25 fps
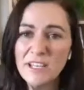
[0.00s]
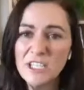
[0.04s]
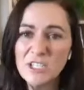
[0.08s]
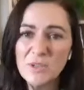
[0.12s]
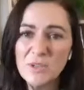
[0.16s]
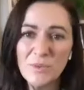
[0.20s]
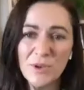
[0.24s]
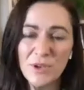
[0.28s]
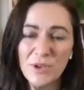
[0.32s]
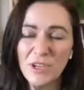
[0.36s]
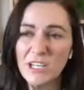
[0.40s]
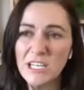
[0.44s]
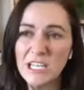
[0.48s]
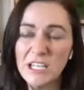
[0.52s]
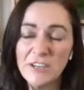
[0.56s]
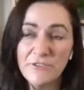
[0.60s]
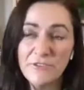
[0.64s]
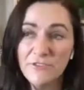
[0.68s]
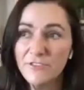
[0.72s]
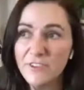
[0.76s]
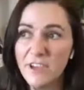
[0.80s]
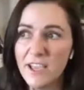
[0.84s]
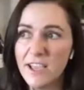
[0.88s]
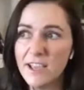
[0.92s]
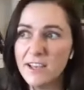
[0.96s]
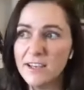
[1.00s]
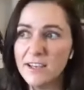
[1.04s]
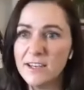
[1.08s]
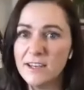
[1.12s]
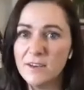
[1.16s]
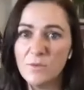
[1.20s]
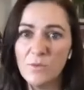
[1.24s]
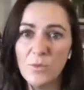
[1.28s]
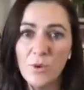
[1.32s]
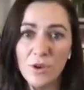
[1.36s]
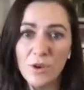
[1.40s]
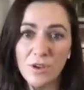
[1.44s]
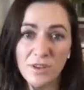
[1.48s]
meant to work, live
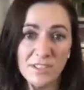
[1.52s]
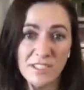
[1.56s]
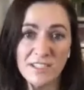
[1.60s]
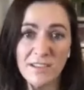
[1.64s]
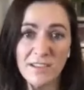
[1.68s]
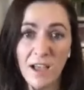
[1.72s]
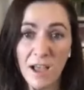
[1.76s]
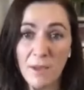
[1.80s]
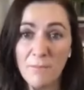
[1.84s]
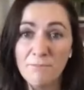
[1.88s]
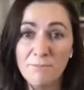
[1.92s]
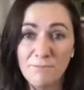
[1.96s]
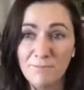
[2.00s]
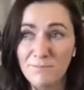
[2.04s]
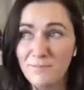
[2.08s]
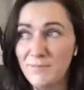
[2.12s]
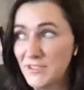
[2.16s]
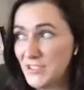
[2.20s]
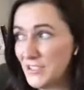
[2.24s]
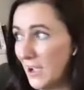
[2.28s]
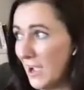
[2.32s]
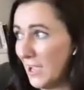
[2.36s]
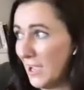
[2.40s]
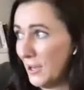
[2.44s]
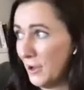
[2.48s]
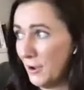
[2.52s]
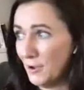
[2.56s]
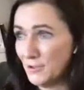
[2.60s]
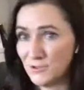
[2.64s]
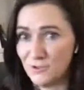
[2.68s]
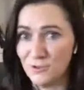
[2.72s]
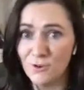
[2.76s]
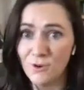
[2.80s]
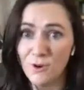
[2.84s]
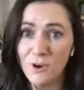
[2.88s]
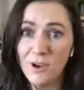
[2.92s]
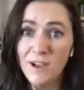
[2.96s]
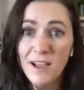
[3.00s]
and work in
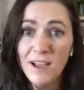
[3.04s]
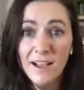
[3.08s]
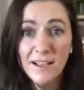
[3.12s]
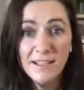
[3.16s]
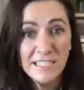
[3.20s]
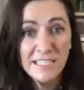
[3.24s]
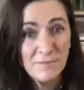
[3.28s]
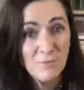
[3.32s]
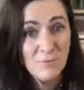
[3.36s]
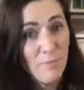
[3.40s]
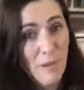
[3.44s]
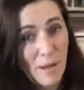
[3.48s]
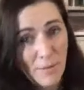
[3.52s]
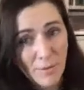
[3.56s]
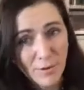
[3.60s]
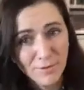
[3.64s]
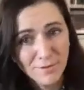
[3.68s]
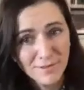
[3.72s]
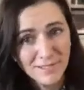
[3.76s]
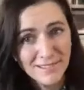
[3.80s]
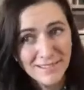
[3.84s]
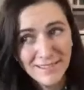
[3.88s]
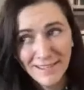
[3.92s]
silos or small bubbles.